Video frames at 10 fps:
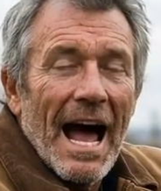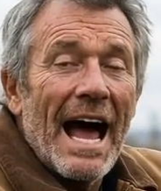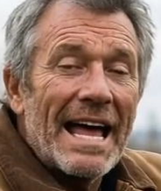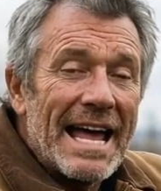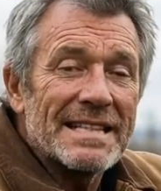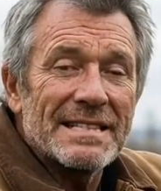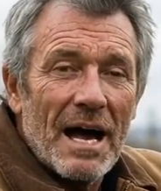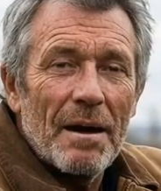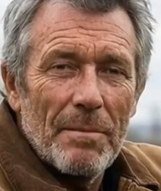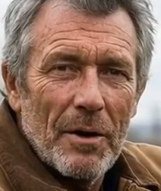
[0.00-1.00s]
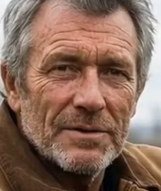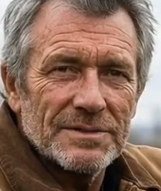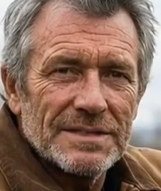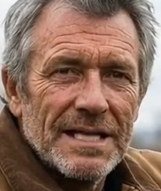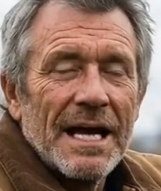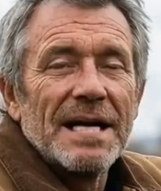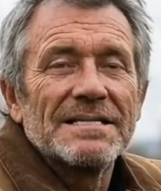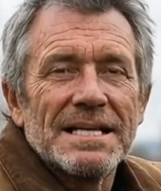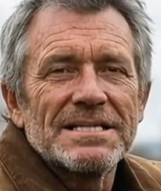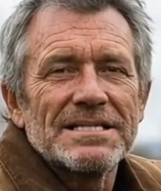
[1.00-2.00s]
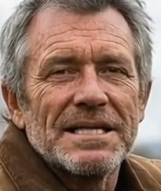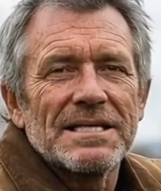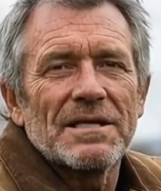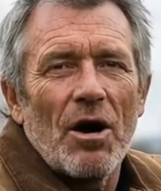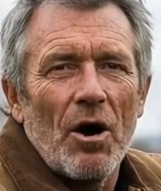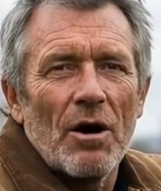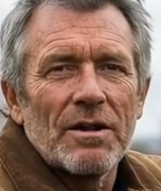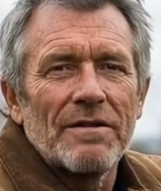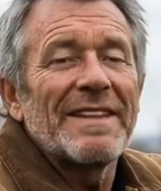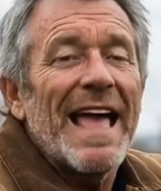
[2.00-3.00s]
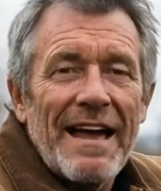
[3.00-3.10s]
I add compost. This is the heart of